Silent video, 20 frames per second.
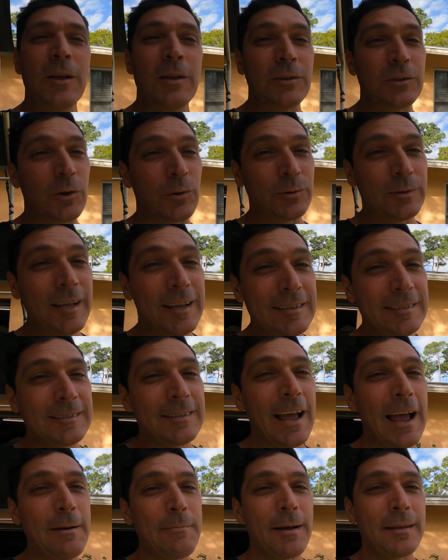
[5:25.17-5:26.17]
So this
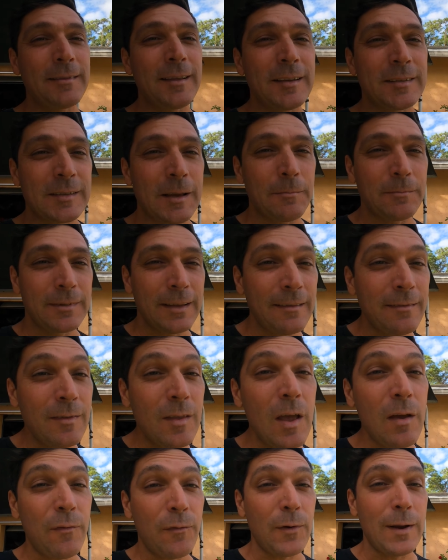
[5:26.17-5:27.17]
time I did something
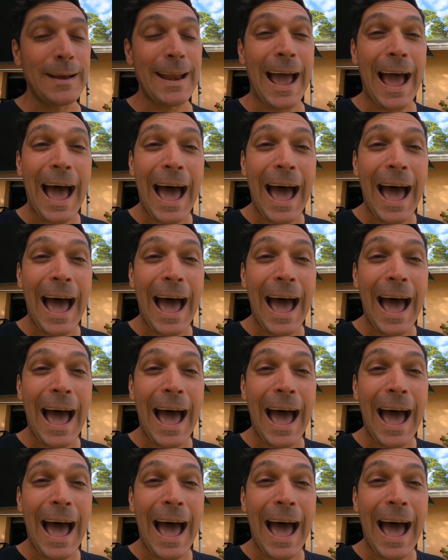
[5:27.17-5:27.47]
different.